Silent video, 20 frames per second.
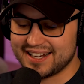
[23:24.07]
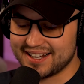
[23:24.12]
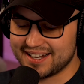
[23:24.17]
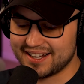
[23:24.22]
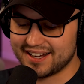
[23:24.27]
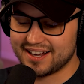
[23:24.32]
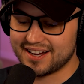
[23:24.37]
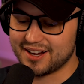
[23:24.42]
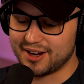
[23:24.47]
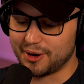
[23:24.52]

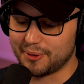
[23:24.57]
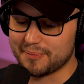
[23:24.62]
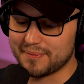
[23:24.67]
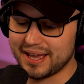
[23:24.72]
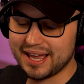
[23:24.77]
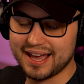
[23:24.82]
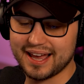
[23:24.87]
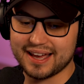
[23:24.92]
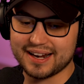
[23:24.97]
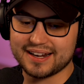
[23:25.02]
Oh
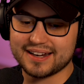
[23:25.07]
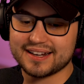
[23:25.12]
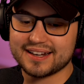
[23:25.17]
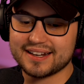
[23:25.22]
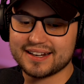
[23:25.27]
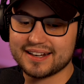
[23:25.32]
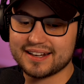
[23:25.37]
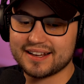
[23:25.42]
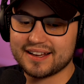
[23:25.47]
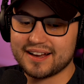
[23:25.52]
man.
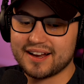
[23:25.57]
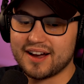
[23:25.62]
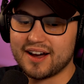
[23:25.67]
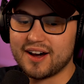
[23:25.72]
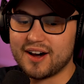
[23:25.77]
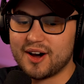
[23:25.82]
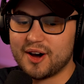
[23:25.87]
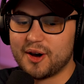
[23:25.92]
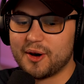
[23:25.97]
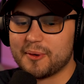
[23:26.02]

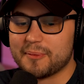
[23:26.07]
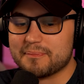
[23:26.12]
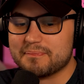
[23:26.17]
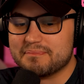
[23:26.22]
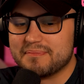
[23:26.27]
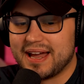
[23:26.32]
Oh that was